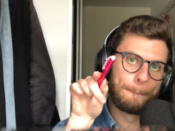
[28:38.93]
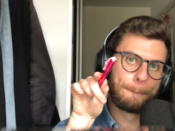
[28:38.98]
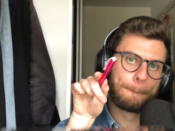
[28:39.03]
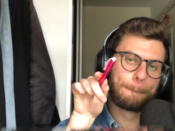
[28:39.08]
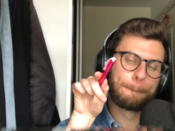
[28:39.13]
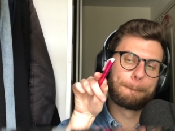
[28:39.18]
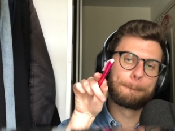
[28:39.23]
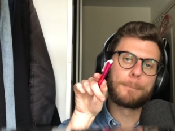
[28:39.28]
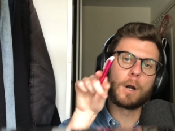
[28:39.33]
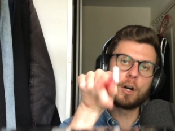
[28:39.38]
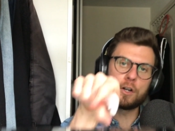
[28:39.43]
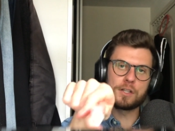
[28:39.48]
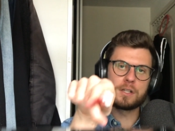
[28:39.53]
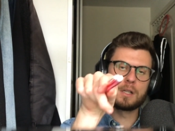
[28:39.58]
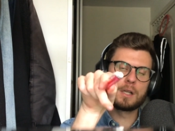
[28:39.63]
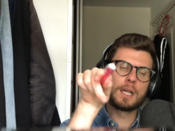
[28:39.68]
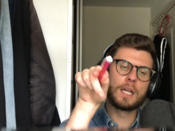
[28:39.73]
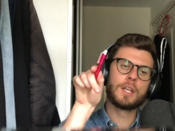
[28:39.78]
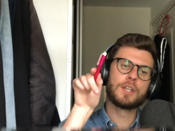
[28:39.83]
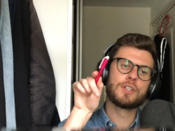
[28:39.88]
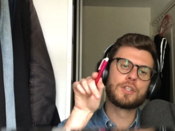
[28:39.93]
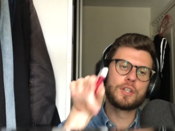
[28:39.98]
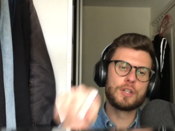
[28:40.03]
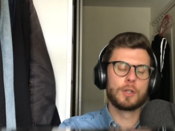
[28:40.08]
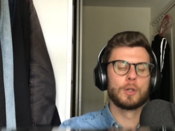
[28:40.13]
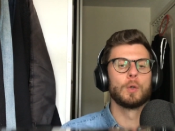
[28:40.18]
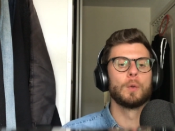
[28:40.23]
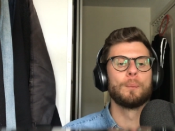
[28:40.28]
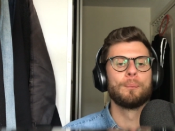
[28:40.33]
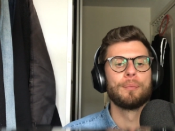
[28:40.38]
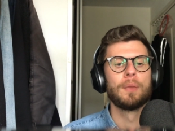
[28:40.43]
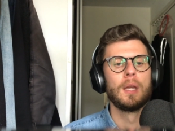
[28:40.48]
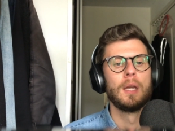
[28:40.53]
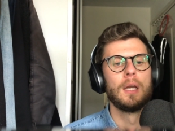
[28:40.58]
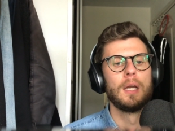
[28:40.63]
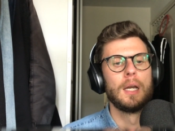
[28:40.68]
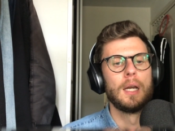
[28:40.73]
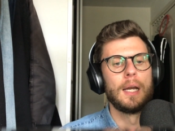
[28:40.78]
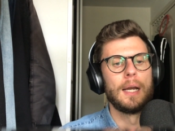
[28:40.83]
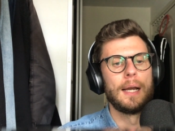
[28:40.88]
personally to do,
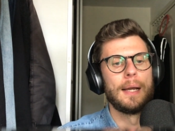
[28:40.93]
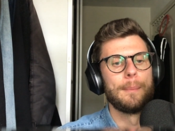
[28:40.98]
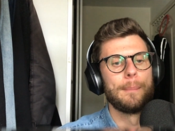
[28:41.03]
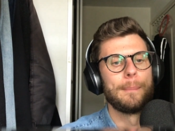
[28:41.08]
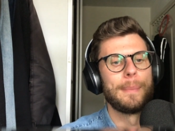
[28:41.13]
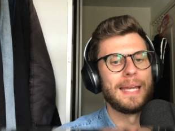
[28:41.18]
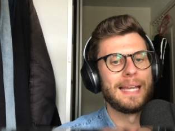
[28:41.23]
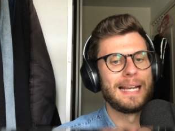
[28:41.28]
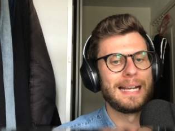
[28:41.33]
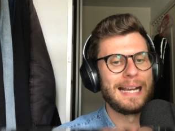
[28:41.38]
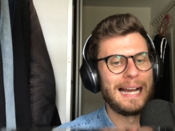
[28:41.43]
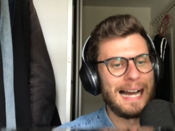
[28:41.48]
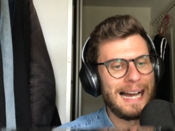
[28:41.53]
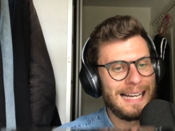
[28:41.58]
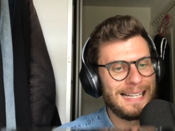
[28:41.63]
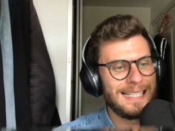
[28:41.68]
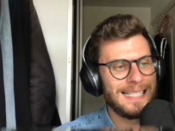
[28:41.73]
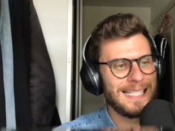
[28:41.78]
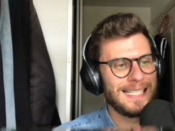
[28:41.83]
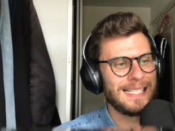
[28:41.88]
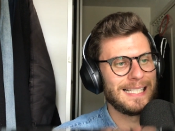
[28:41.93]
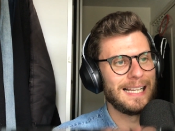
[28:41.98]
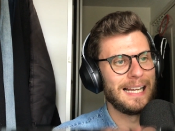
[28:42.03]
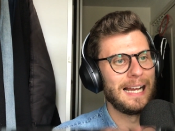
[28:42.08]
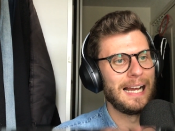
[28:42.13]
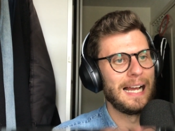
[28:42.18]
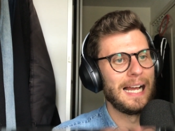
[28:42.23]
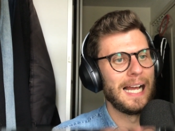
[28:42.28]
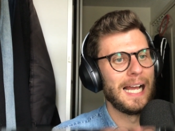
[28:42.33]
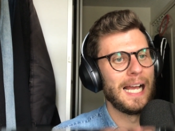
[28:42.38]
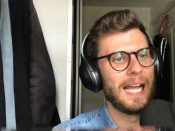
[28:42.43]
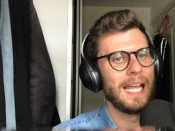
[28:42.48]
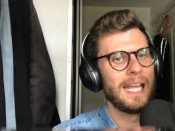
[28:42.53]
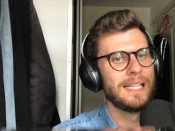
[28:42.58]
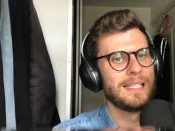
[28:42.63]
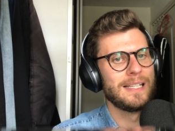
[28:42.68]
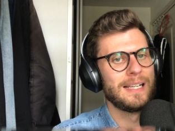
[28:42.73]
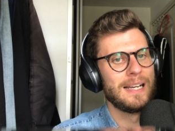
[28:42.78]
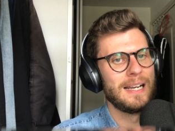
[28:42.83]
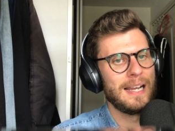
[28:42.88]
because it's
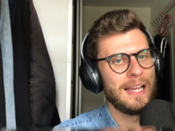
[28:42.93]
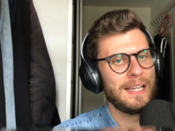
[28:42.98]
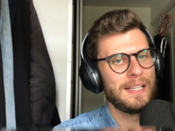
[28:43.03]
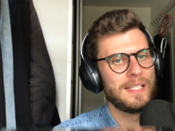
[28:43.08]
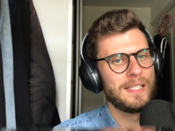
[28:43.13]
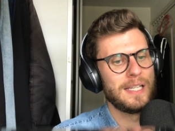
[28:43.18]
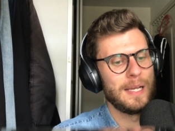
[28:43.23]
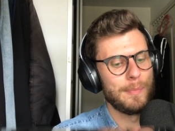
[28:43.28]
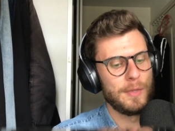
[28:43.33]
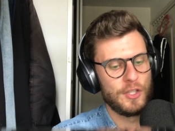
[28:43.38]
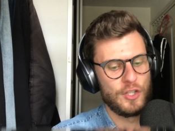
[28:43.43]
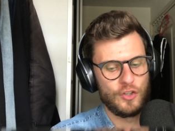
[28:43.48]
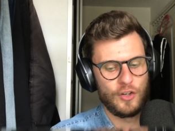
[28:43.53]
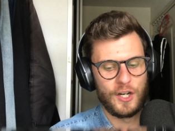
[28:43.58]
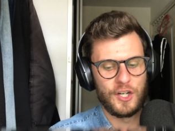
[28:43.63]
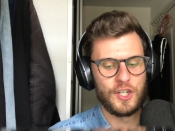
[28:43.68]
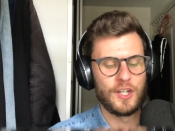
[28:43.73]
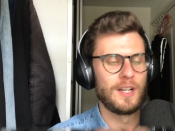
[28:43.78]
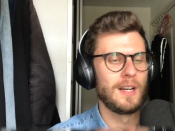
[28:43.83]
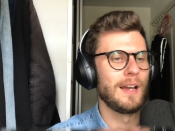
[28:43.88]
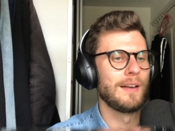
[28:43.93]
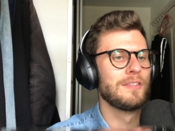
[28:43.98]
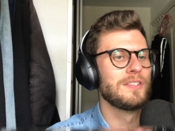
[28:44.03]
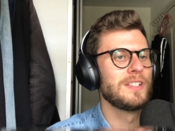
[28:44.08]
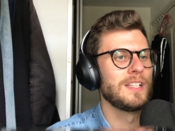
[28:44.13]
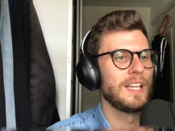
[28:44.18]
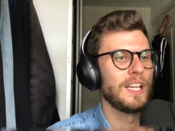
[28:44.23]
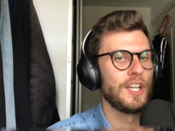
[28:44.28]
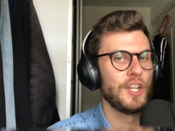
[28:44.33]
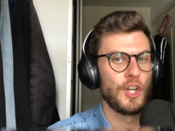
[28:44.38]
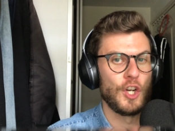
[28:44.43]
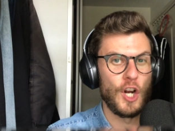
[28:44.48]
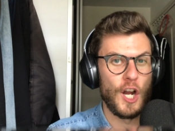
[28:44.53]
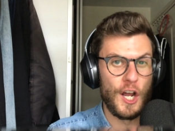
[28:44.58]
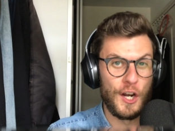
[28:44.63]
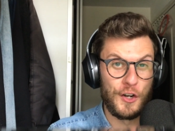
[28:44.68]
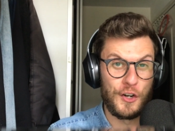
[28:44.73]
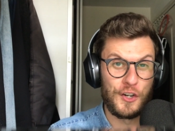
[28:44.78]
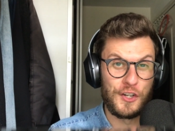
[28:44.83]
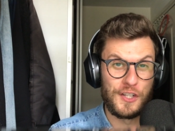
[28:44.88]
a nice demonstration of seeing your
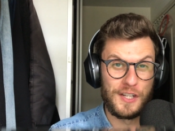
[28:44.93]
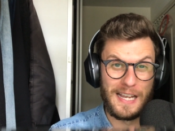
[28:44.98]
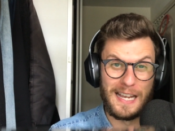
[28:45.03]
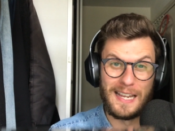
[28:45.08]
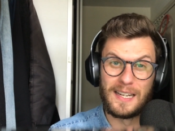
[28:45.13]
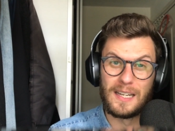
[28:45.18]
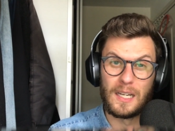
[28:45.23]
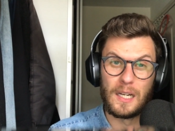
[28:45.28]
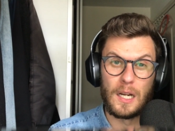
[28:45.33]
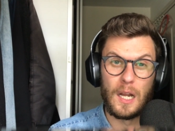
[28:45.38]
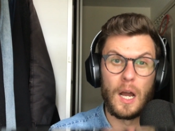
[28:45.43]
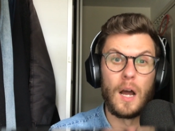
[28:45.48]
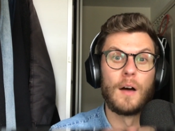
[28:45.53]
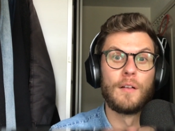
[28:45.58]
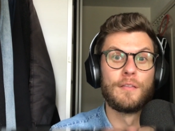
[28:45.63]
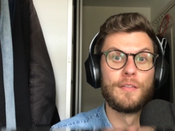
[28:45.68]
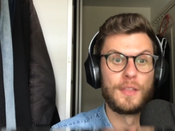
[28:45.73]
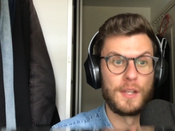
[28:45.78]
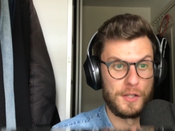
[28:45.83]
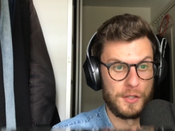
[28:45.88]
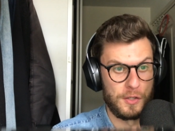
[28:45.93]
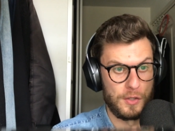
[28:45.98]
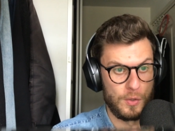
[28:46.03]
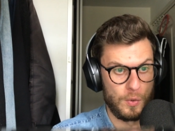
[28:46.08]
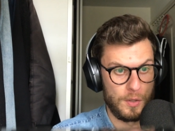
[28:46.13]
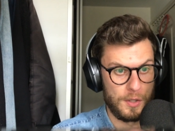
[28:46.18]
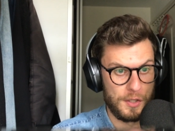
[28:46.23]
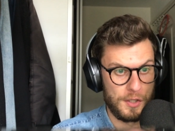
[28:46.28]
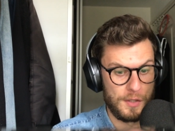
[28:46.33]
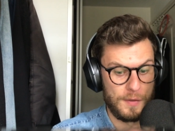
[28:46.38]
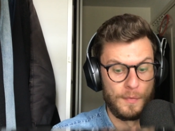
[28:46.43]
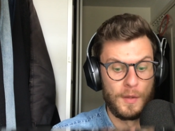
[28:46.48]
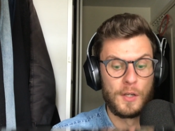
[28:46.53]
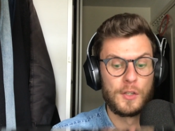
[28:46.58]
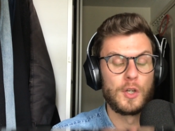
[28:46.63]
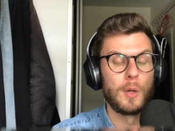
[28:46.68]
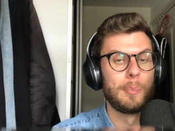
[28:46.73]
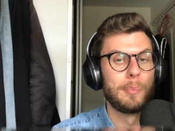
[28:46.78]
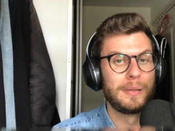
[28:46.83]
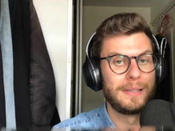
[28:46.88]
understanding of the source.
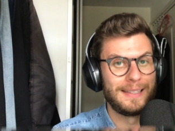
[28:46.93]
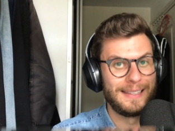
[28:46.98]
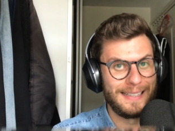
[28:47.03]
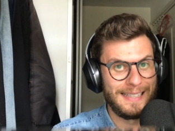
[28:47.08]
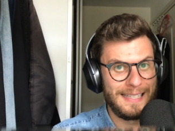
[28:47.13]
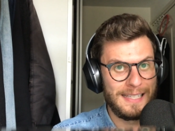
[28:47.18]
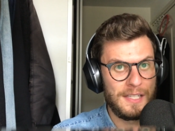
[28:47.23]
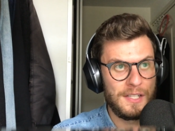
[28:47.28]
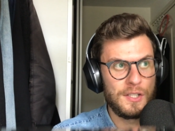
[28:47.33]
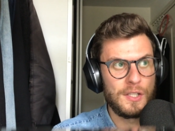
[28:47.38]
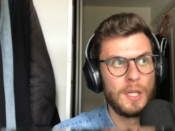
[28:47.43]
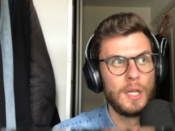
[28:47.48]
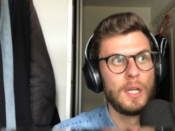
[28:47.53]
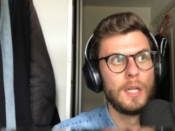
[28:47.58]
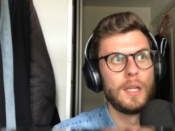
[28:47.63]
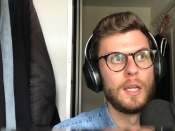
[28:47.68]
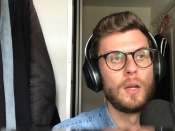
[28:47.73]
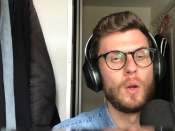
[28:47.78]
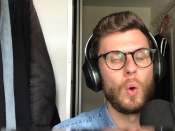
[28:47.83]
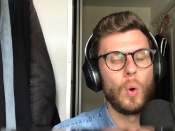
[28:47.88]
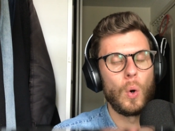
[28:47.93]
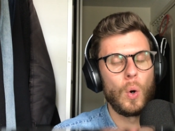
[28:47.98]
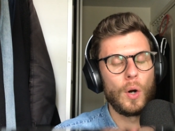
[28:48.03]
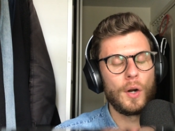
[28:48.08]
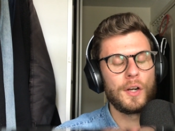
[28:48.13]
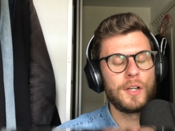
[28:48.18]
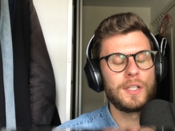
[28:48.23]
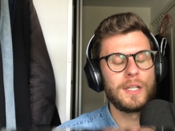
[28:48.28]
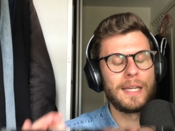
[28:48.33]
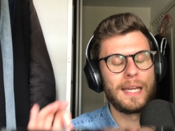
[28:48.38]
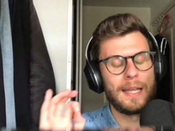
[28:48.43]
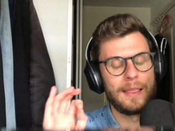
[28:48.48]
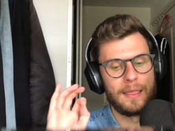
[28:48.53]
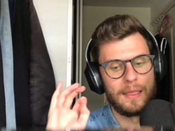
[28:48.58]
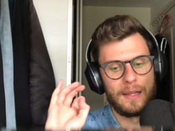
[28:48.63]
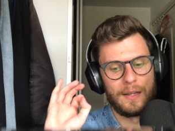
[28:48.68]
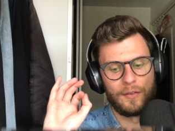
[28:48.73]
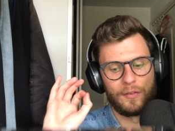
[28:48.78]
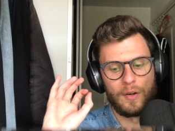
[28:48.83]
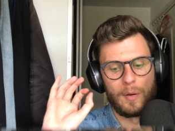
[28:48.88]
So please, in order to get
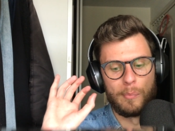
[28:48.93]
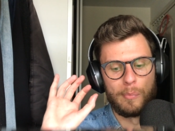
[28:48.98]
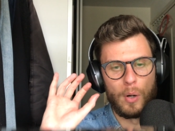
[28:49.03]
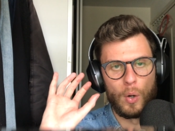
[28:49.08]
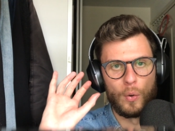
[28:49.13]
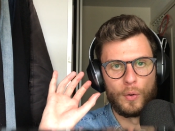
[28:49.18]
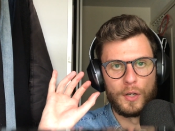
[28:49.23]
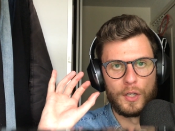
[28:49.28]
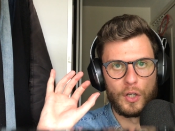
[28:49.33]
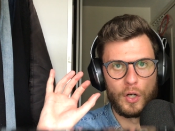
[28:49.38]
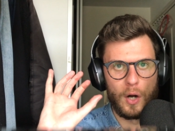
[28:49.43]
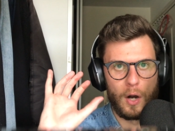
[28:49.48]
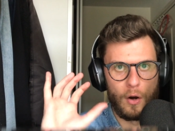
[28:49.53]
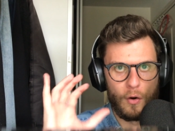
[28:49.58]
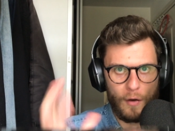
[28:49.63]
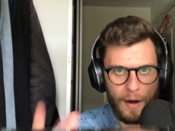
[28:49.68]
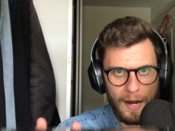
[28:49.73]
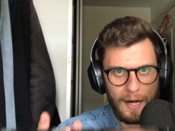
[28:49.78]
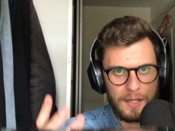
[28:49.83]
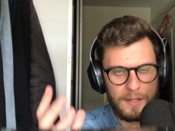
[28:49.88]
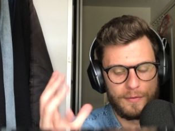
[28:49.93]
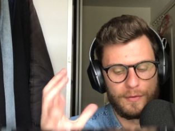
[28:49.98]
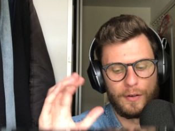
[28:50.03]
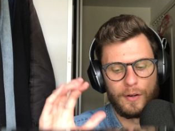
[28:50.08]
this component correct for your